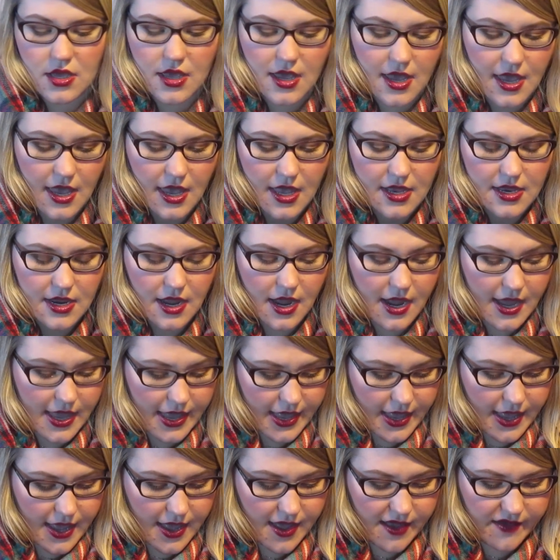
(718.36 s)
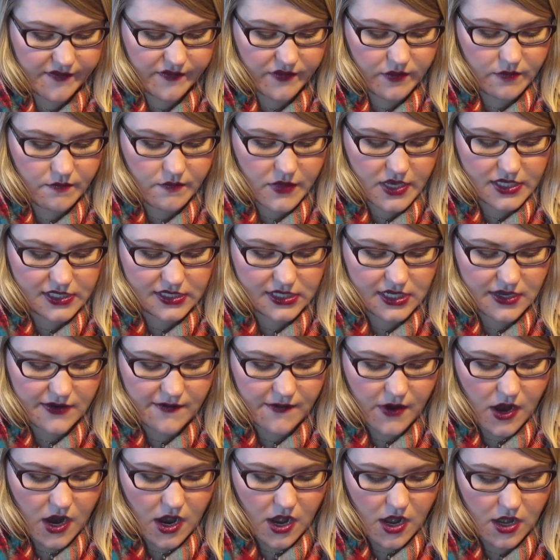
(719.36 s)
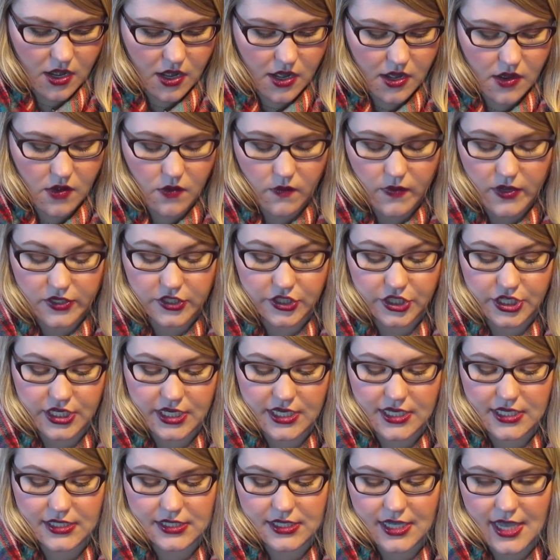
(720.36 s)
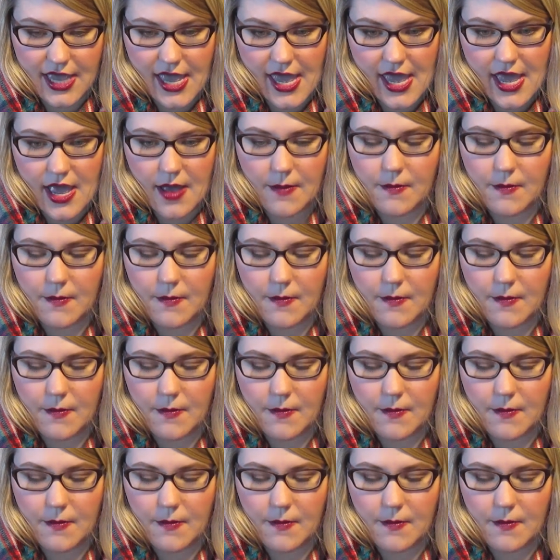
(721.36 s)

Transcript: And I have Misty Rock, which is a